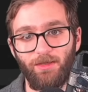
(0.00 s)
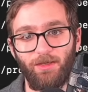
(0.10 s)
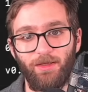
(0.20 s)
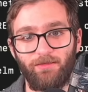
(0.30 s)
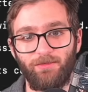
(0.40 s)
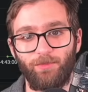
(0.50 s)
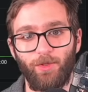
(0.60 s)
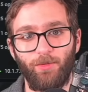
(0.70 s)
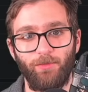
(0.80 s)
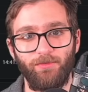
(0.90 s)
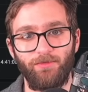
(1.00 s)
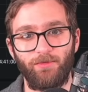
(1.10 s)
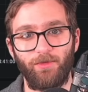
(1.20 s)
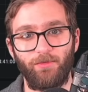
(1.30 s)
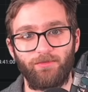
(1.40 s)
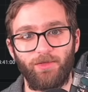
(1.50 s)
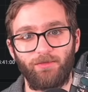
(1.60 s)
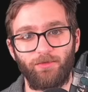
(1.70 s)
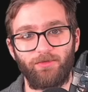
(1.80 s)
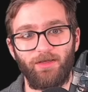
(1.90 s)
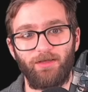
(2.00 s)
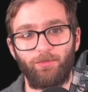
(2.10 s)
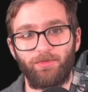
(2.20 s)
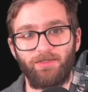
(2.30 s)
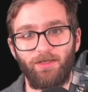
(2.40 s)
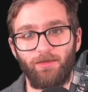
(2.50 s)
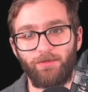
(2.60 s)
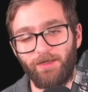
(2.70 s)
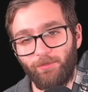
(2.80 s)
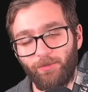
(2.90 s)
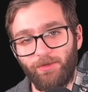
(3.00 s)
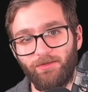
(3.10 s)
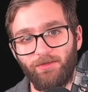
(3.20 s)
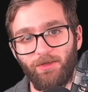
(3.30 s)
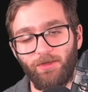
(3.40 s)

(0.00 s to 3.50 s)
expose those metrics at a particular endpoint,